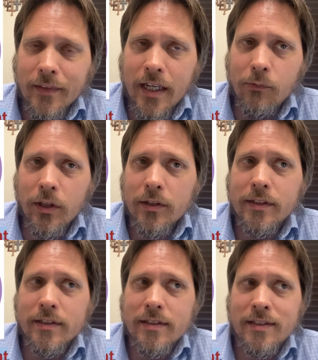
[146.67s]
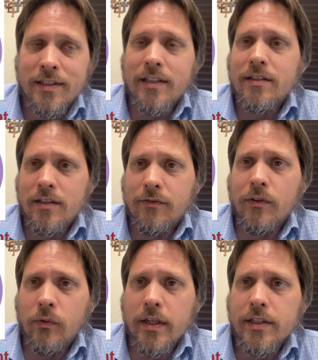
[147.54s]
And we looked at six
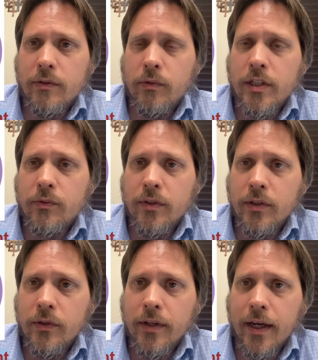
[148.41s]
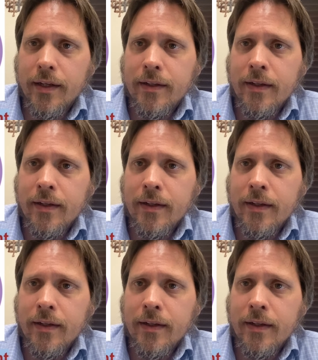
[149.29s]
different ways in which we do that.